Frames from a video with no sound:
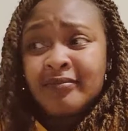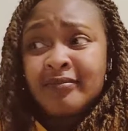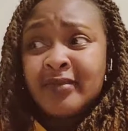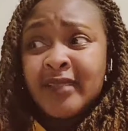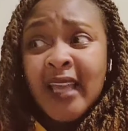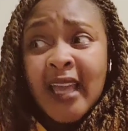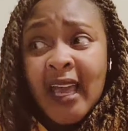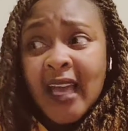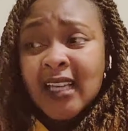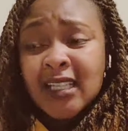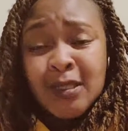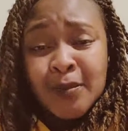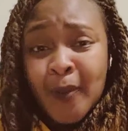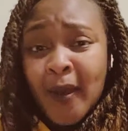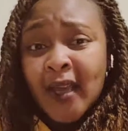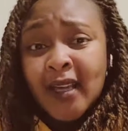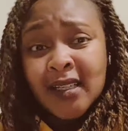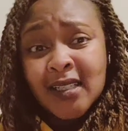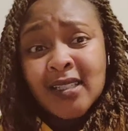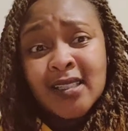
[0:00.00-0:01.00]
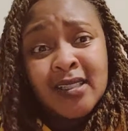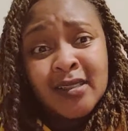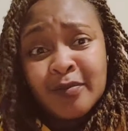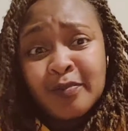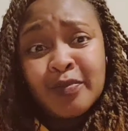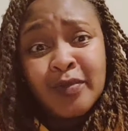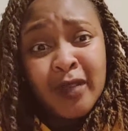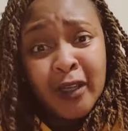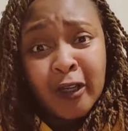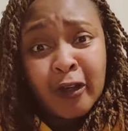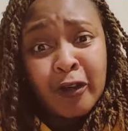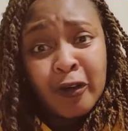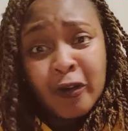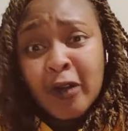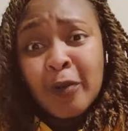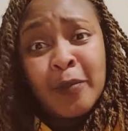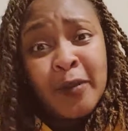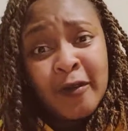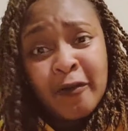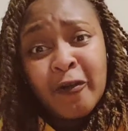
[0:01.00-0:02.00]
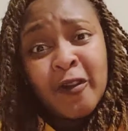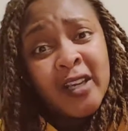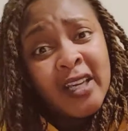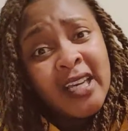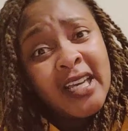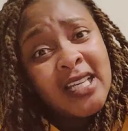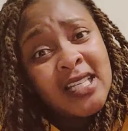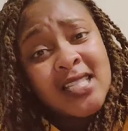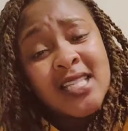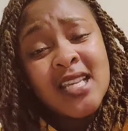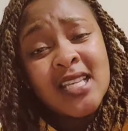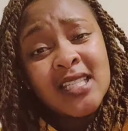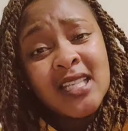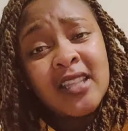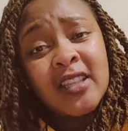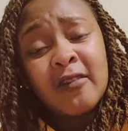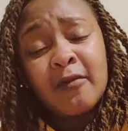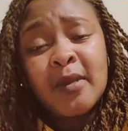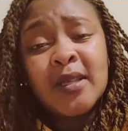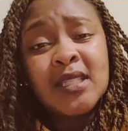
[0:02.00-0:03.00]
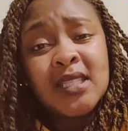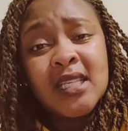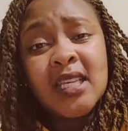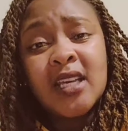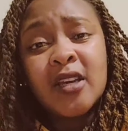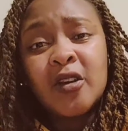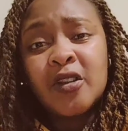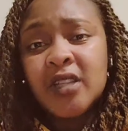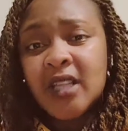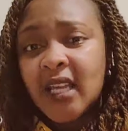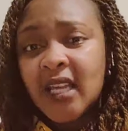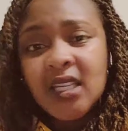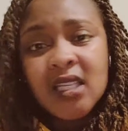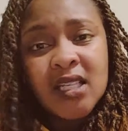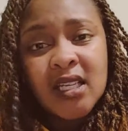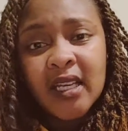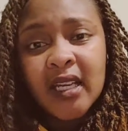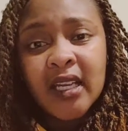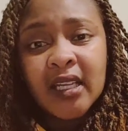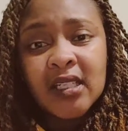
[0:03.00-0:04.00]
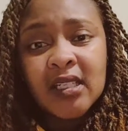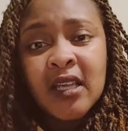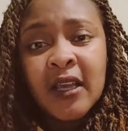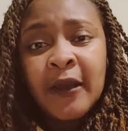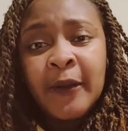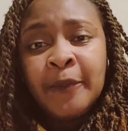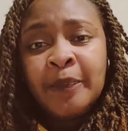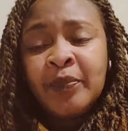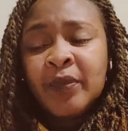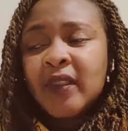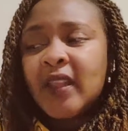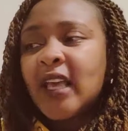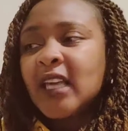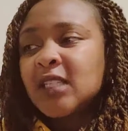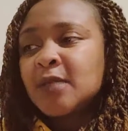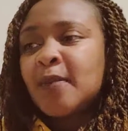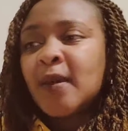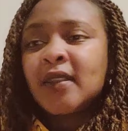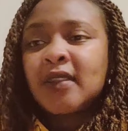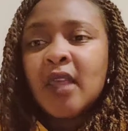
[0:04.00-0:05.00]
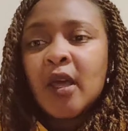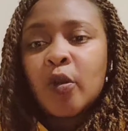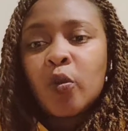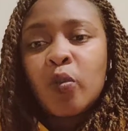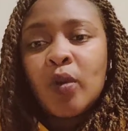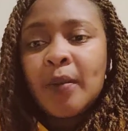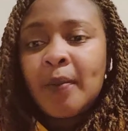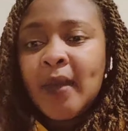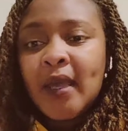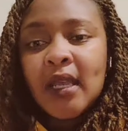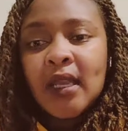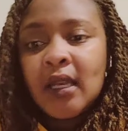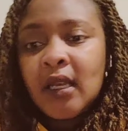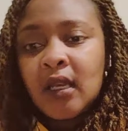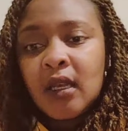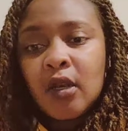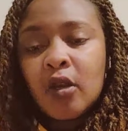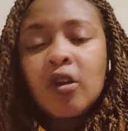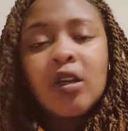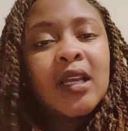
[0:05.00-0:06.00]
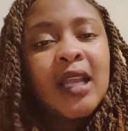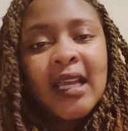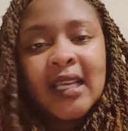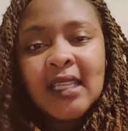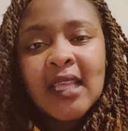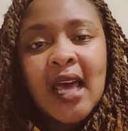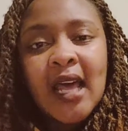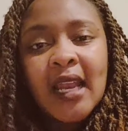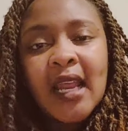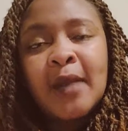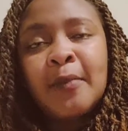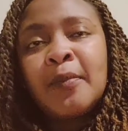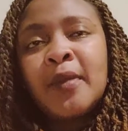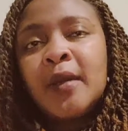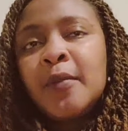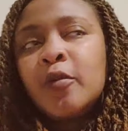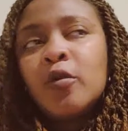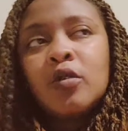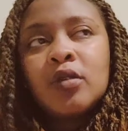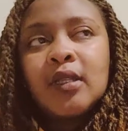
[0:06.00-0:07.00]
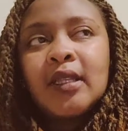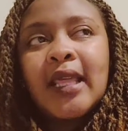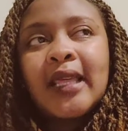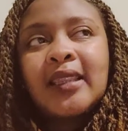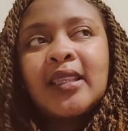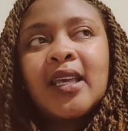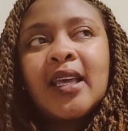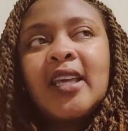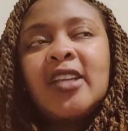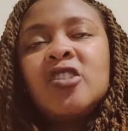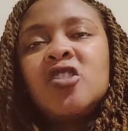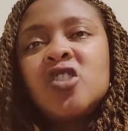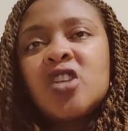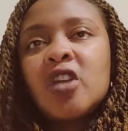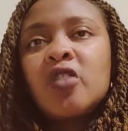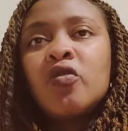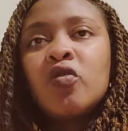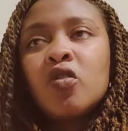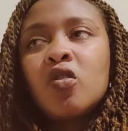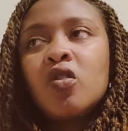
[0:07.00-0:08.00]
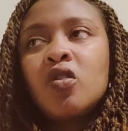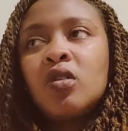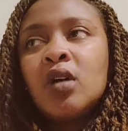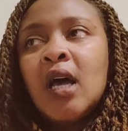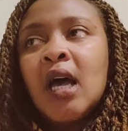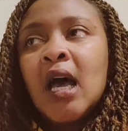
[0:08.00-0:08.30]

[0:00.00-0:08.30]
they expect the creepy, freakiest things that they've been seeing on the internet. They expect that women look like that, and people, in general,